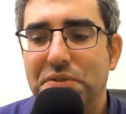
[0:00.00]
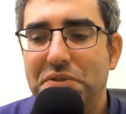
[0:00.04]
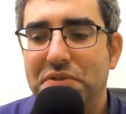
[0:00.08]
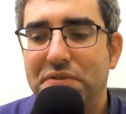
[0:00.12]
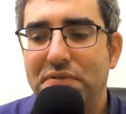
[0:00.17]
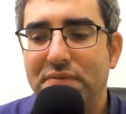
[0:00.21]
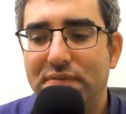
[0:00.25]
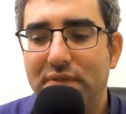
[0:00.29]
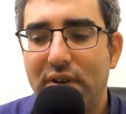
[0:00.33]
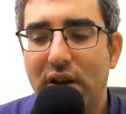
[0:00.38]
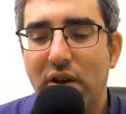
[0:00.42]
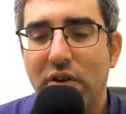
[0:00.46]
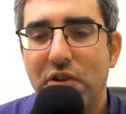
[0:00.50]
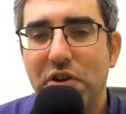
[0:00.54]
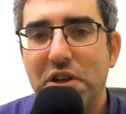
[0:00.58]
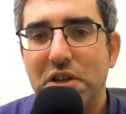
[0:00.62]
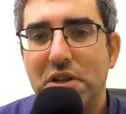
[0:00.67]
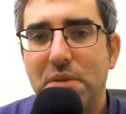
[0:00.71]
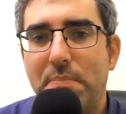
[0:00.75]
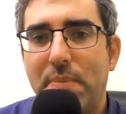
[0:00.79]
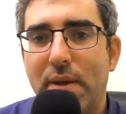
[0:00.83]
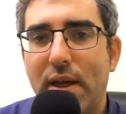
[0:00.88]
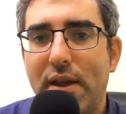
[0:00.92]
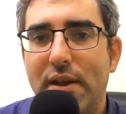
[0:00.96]
to vary
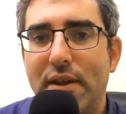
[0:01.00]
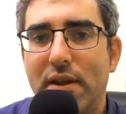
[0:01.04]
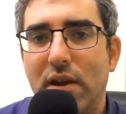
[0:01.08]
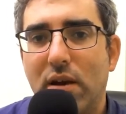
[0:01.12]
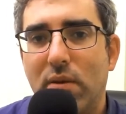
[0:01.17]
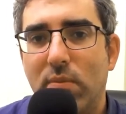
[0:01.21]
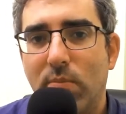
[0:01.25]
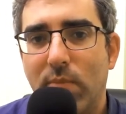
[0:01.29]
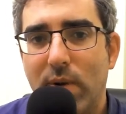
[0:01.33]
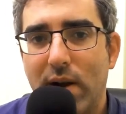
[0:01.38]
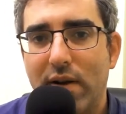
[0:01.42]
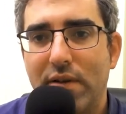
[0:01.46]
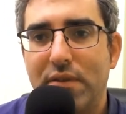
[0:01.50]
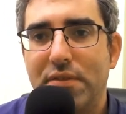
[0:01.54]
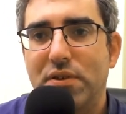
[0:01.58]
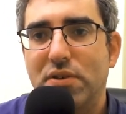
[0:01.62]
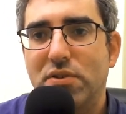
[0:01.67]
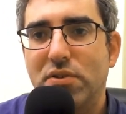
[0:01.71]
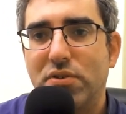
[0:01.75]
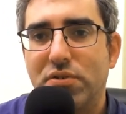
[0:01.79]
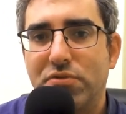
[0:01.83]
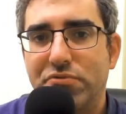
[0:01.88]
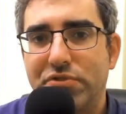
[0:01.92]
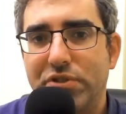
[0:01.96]
depending on where in the
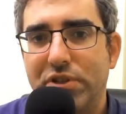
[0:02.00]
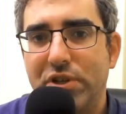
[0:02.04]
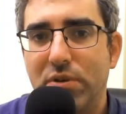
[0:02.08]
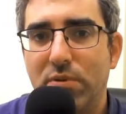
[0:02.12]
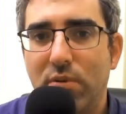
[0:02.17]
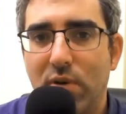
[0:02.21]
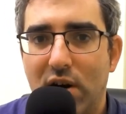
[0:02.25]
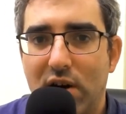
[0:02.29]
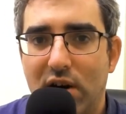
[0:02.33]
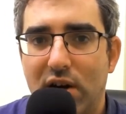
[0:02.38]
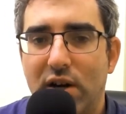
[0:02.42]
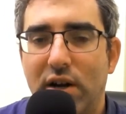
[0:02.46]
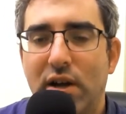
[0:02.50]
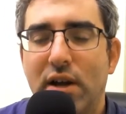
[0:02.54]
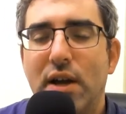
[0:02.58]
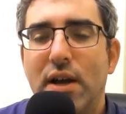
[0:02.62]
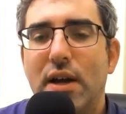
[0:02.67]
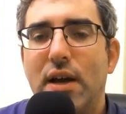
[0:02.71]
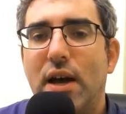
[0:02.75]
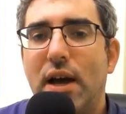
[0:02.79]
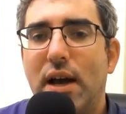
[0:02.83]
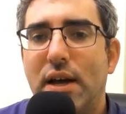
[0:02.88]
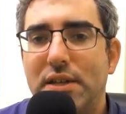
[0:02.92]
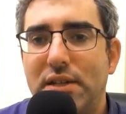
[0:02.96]
country you are
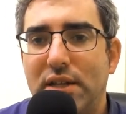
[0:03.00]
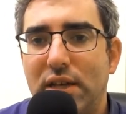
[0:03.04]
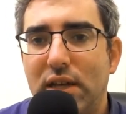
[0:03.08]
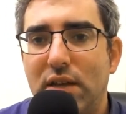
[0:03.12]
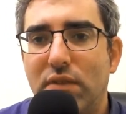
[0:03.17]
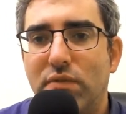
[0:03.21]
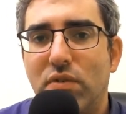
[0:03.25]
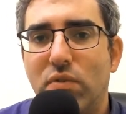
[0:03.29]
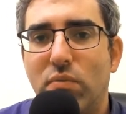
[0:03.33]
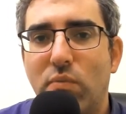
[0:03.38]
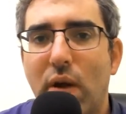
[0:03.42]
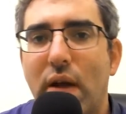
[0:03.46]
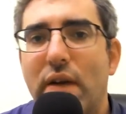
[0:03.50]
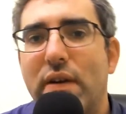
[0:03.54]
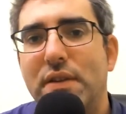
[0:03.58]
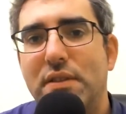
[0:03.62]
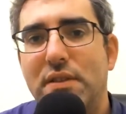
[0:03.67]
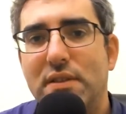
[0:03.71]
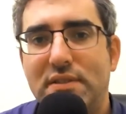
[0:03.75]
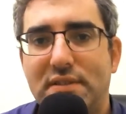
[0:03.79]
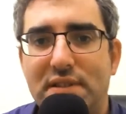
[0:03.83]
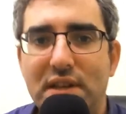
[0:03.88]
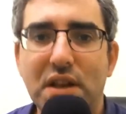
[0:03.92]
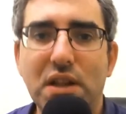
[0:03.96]
and even where in
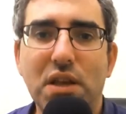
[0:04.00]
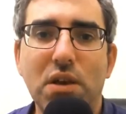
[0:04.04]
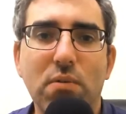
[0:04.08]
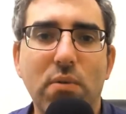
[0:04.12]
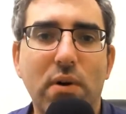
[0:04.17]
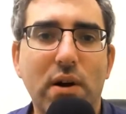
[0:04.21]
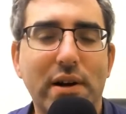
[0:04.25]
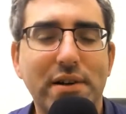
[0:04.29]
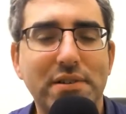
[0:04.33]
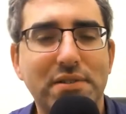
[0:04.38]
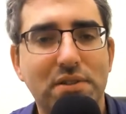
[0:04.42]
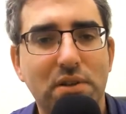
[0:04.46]
the city you are.